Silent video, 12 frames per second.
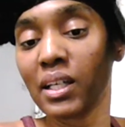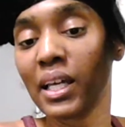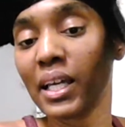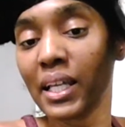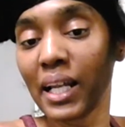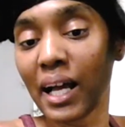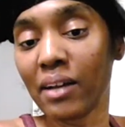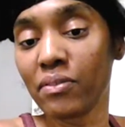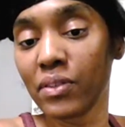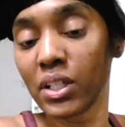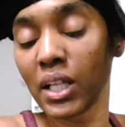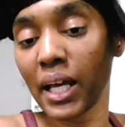And I
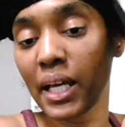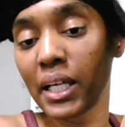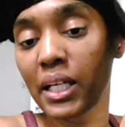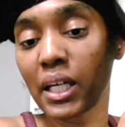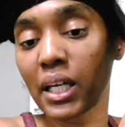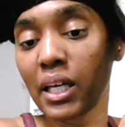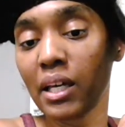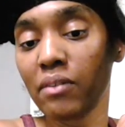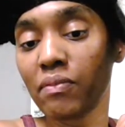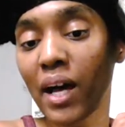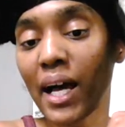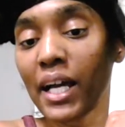feel like
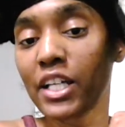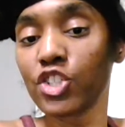if I